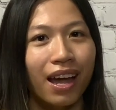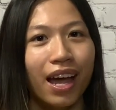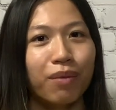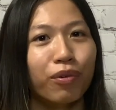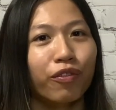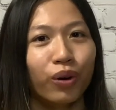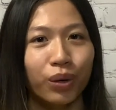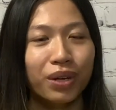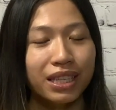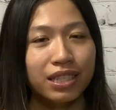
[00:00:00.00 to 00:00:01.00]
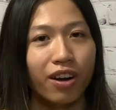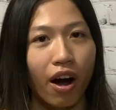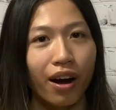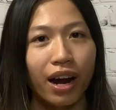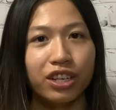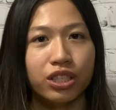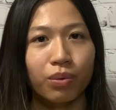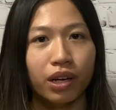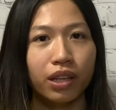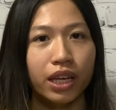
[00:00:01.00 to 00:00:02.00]
And before we start, I just
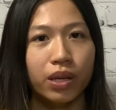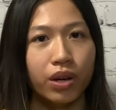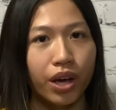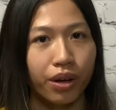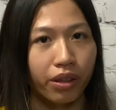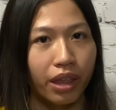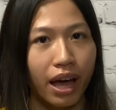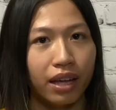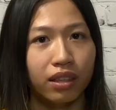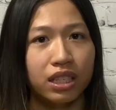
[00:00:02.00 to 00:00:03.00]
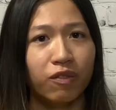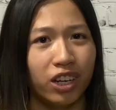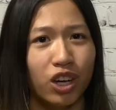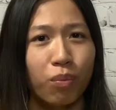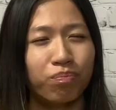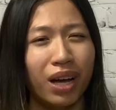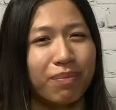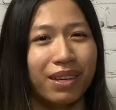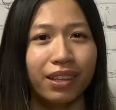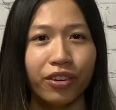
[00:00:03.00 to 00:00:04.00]
want to let you know that this video
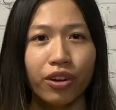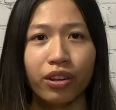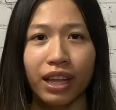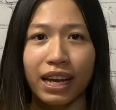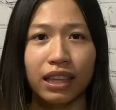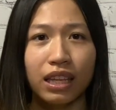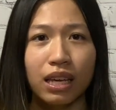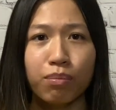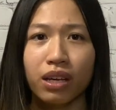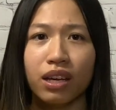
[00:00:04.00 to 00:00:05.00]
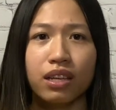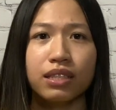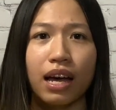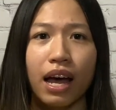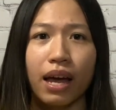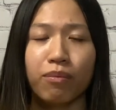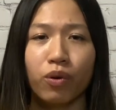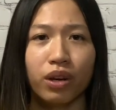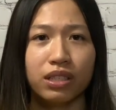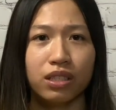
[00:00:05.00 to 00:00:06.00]
might be a little lengthy because I'm
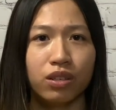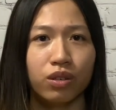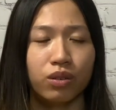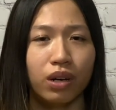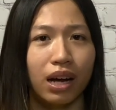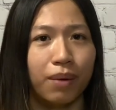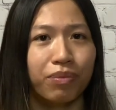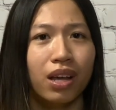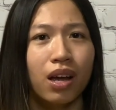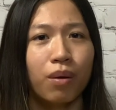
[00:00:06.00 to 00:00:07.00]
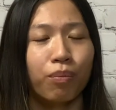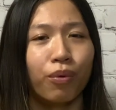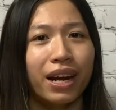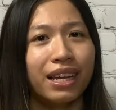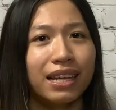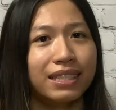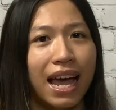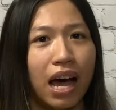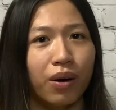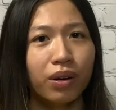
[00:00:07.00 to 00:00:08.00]
going to um, break it
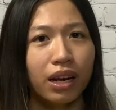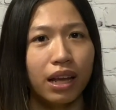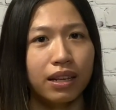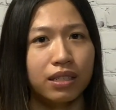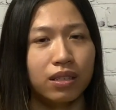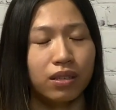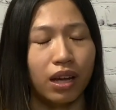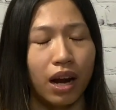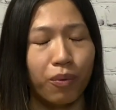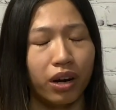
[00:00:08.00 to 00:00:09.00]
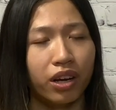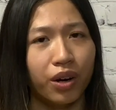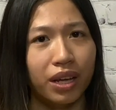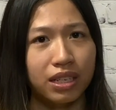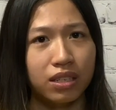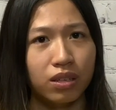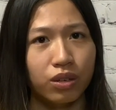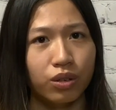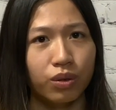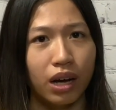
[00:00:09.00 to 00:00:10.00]
down into, and I wanna go
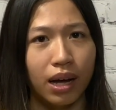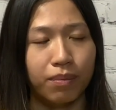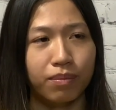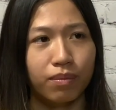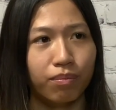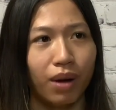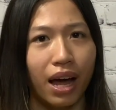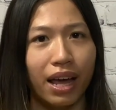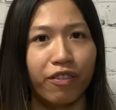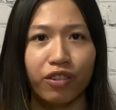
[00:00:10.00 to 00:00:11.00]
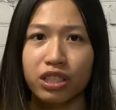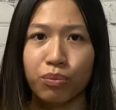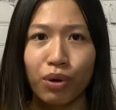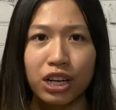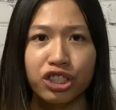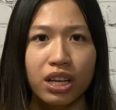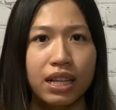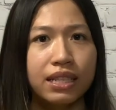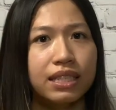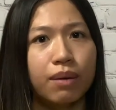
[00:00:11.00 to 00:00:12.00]
into um, my first
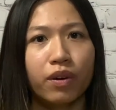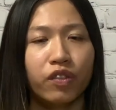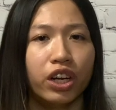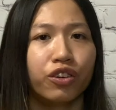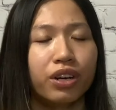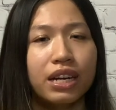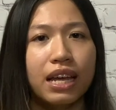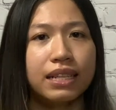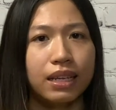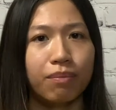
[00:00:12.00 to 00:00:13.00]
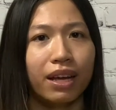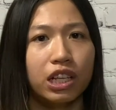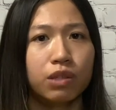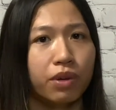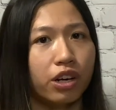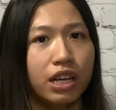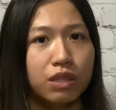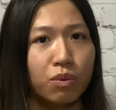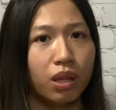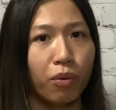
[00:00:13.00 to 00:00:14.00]
impressions, some of the ingredients, and my
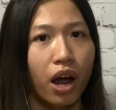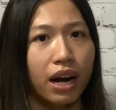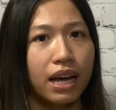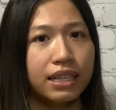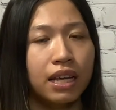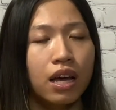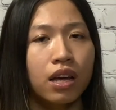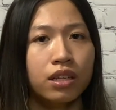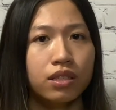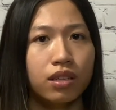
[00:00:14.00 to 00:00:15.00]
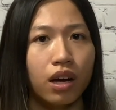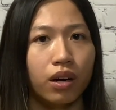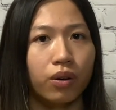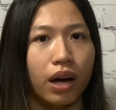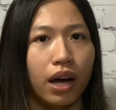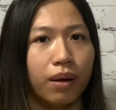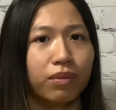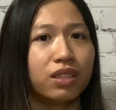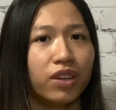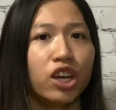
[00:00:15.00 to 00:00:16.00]
experience with the products. So um,
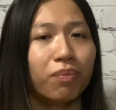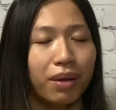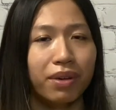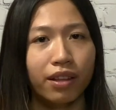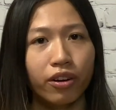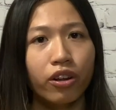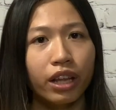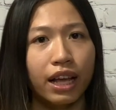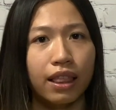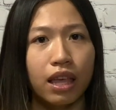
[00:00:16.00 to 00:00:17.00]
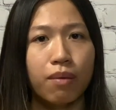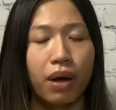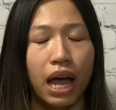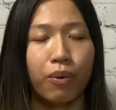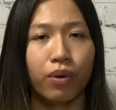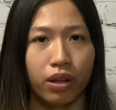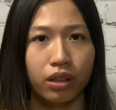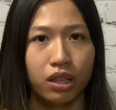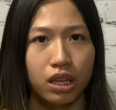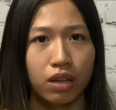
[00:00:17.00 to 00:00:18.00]
this video might be a little lengthy, but I will
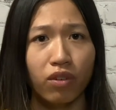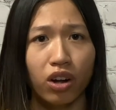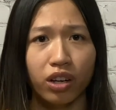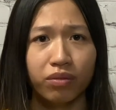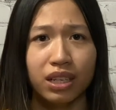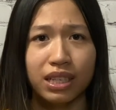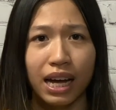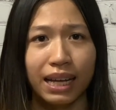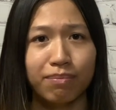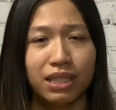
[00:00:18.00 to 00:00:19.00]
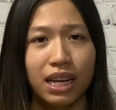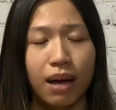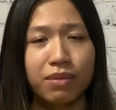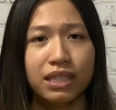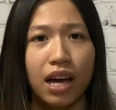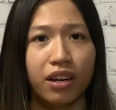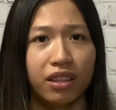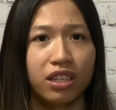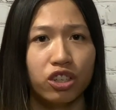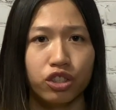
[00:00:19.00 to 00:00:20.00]
leave all of the timestamps down in
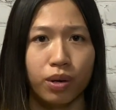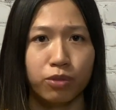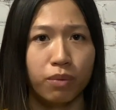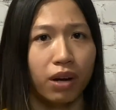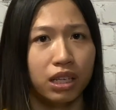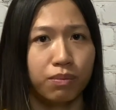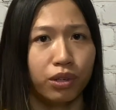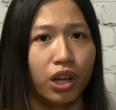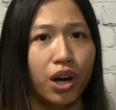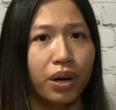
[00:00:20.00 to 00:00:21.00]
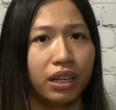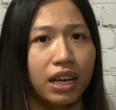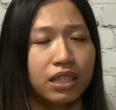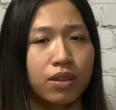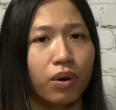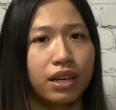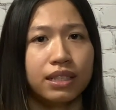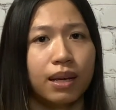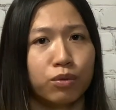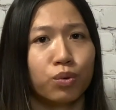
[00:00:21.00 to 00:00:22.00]
the description box below in case you wanna
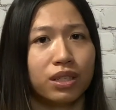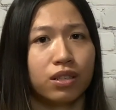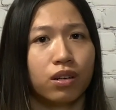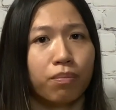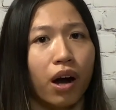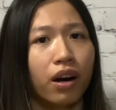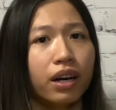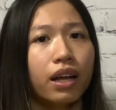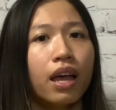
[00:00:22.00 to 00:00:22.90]
skip to a certain part.